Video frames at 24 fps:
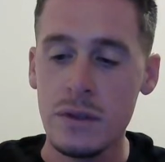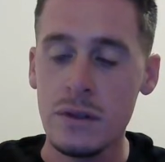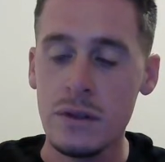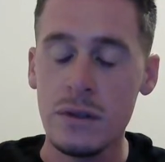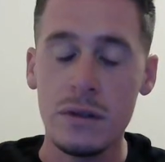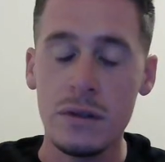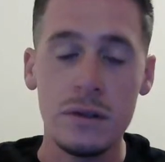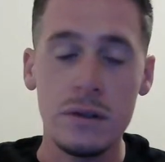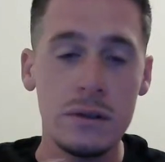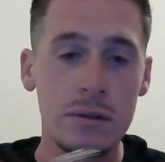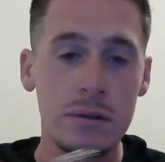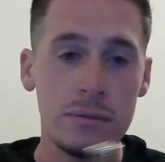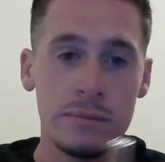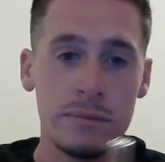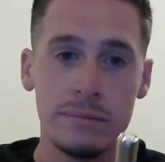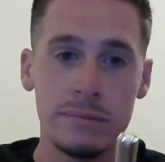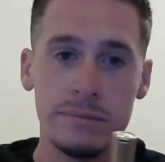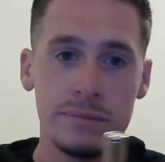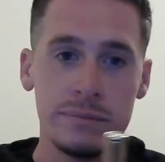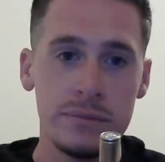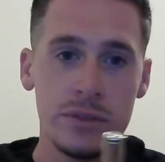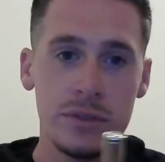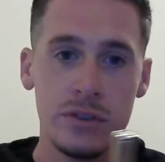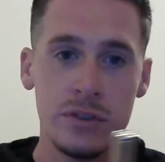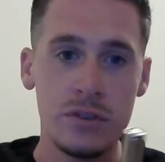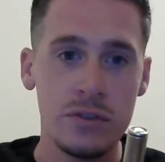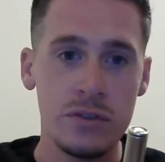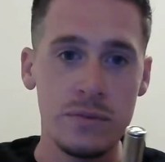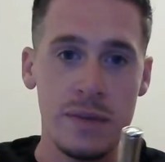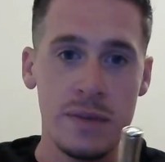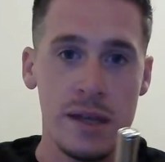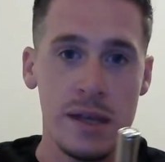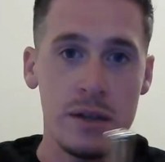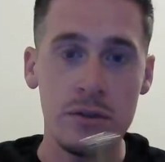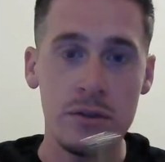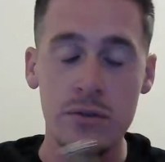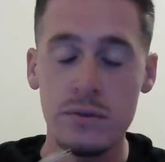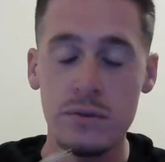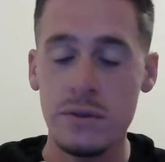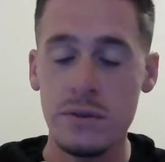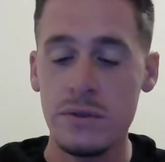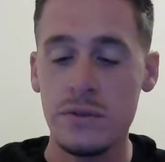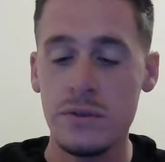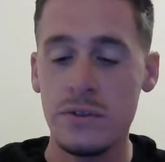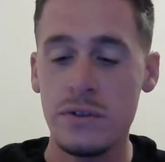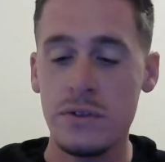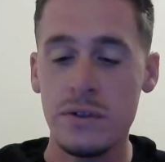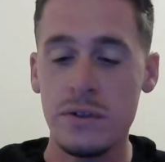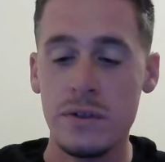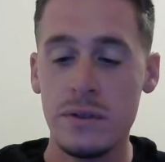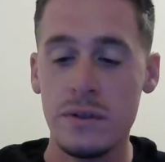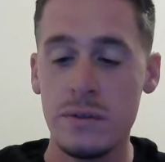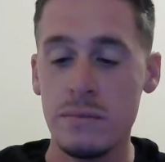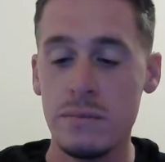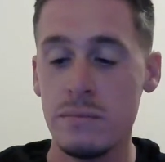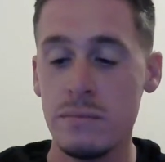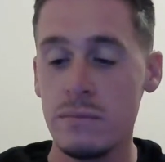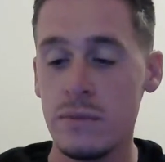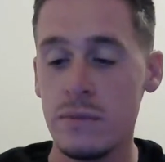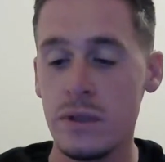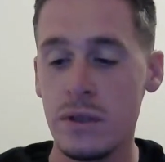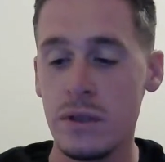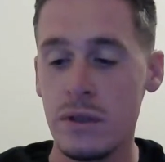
Um, It's dangerous, and